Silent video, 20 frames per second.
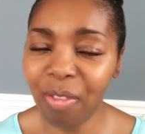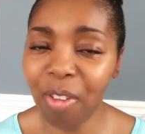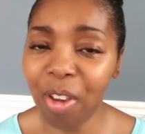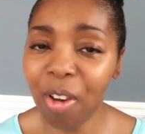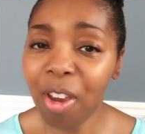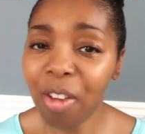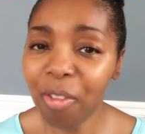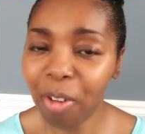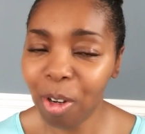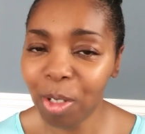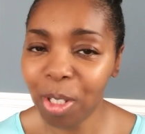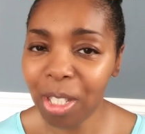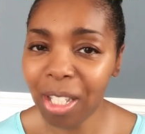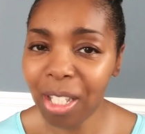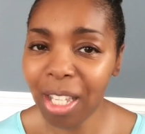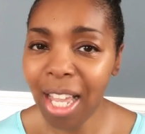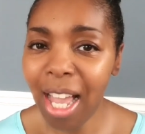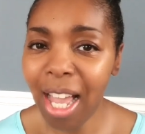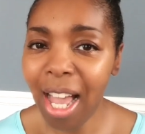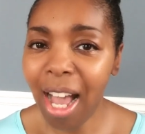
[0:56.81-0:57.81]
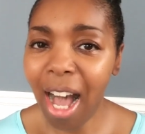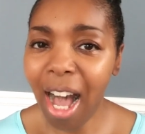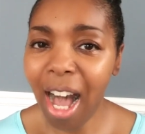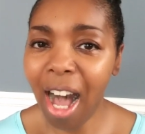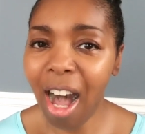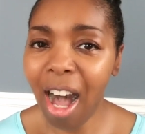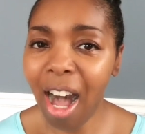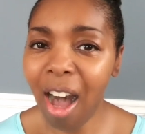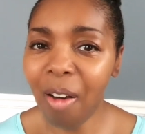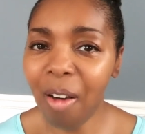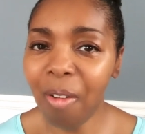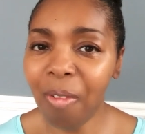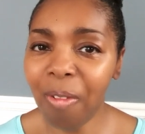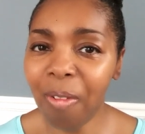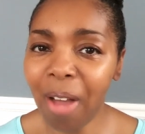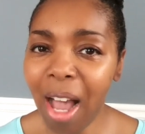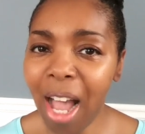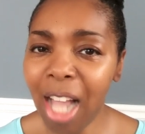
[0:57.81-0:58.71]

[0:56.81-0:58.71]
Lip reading: very first of,